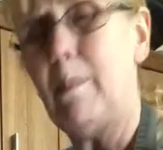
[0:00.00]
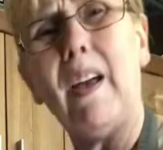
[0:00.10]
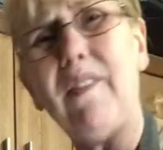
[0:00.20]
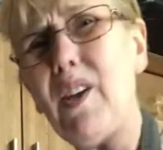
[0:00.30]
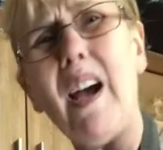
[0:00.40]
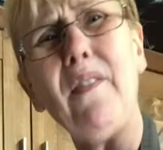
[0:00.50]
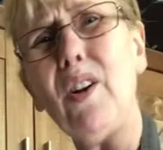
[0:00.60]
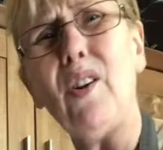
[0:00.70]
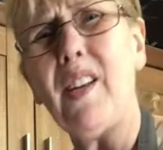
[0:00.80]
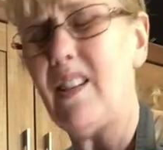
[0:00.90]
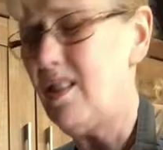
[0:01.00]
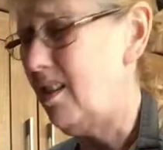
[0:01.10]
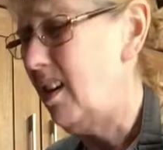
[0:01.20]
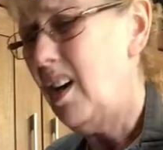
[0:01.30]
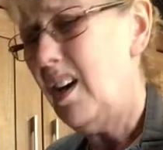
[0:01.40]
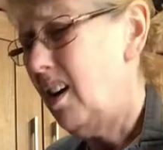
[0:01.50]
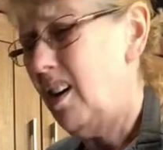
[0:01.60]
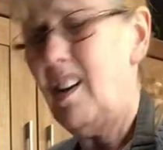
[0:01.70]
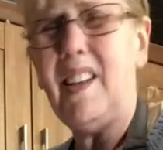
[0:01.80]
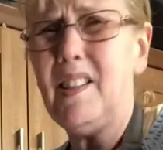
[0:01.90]
but if you haven't got it,
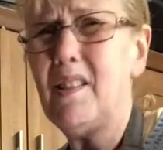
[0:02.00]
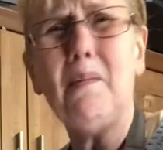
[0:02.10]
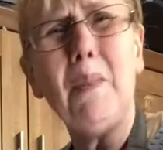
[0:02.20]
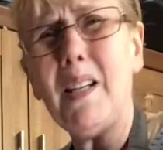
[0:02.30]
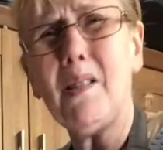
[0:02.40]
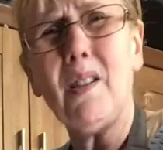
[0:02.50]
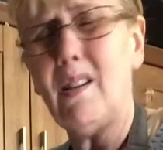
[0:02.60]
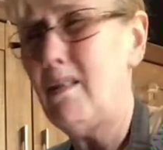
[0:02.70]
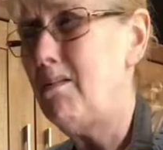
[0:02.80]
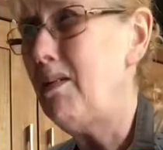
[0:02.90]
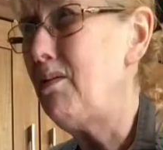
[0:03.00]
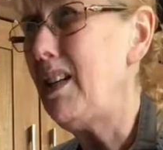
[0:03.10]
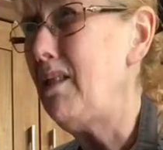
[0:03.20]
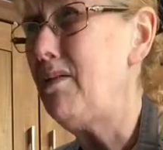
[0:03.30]
it doesn't matter. It really,